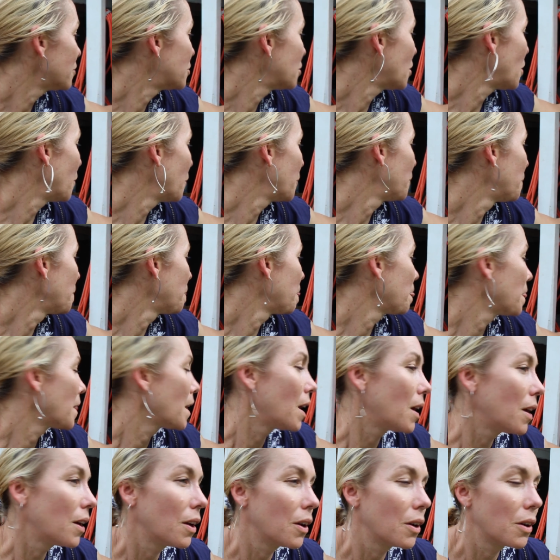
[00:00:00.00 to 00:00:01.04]
So
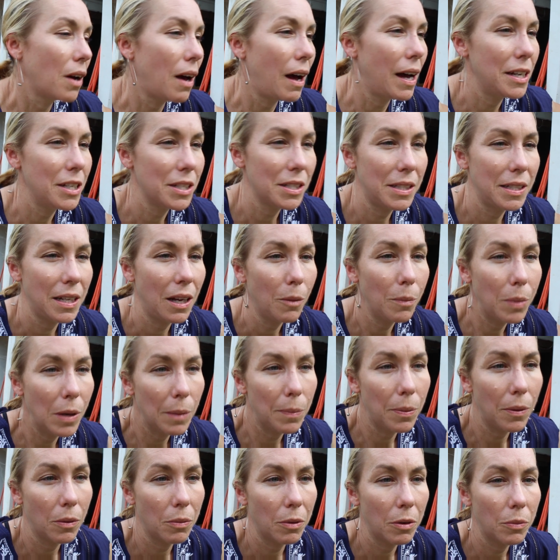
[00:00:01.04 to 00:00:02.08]
I just tell
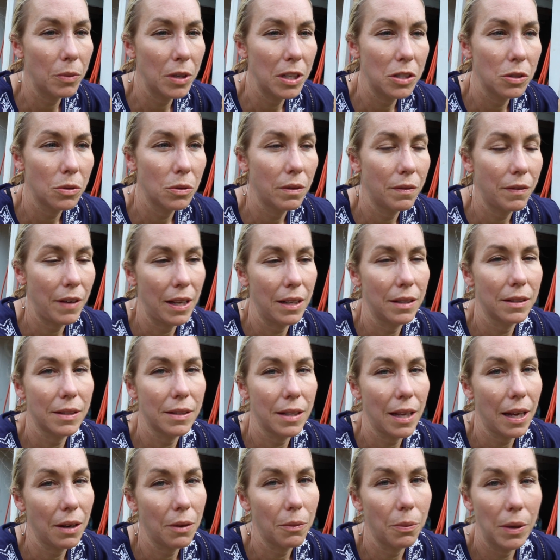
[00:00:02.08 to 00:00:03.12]
people when we do events,
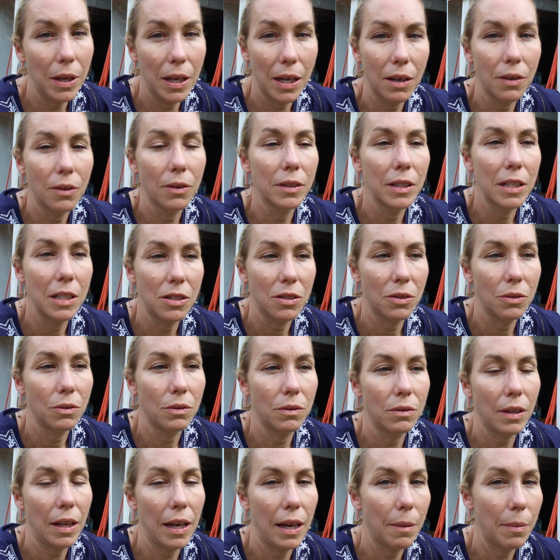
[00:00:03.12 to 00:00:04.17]
like we can only do
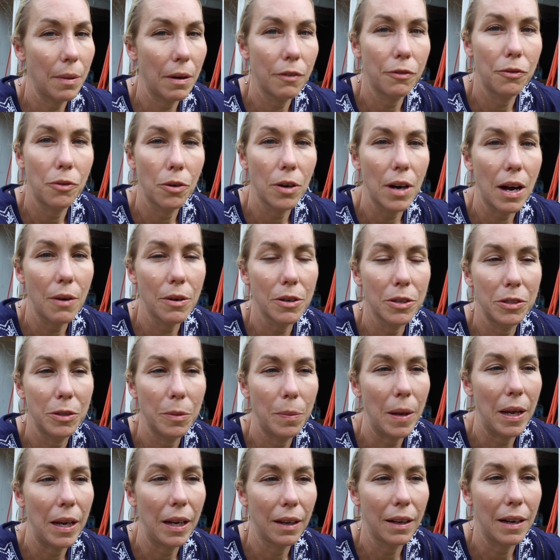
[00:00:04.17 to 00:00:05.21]
like about four hours
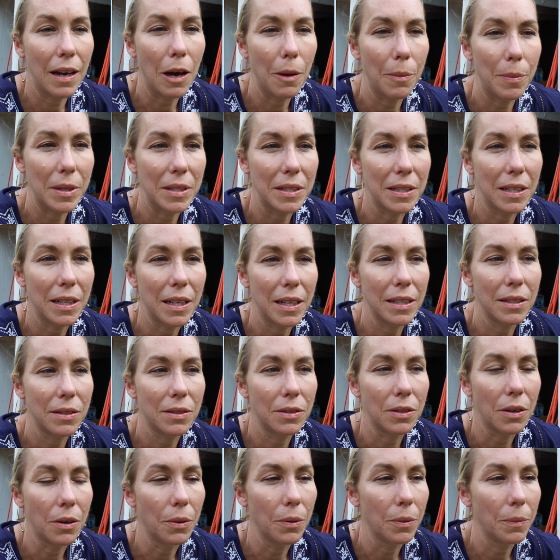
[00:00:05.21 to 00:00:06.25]
depending on how busy it is.
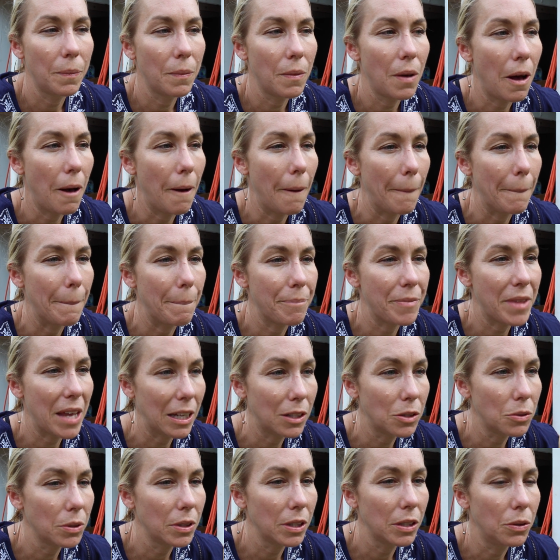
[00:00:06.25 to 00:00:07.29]
So um,
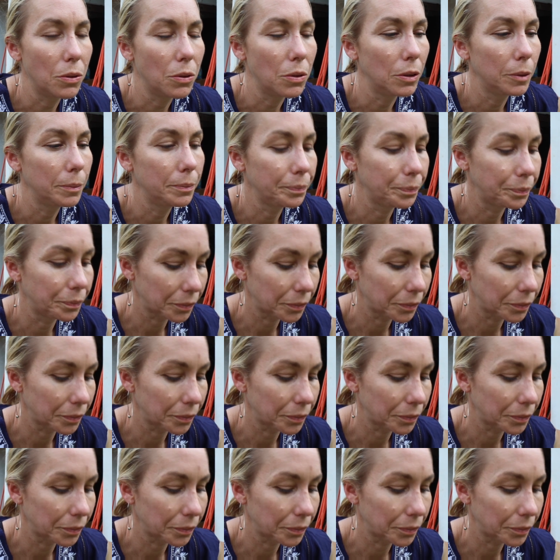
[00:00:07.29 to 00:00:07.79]
that's really cool.